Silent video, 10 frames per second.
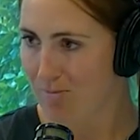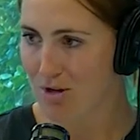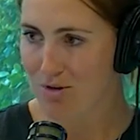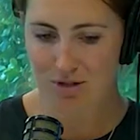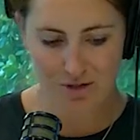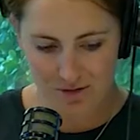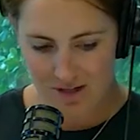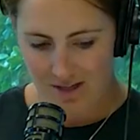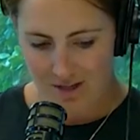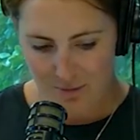you? Did you
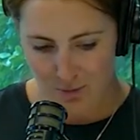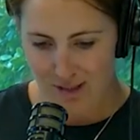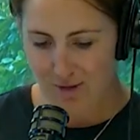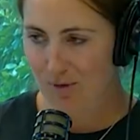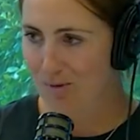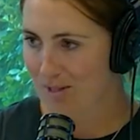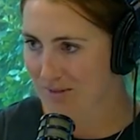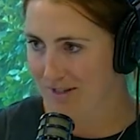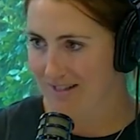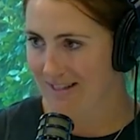fall in love with your
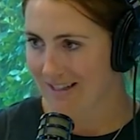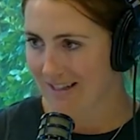best friend's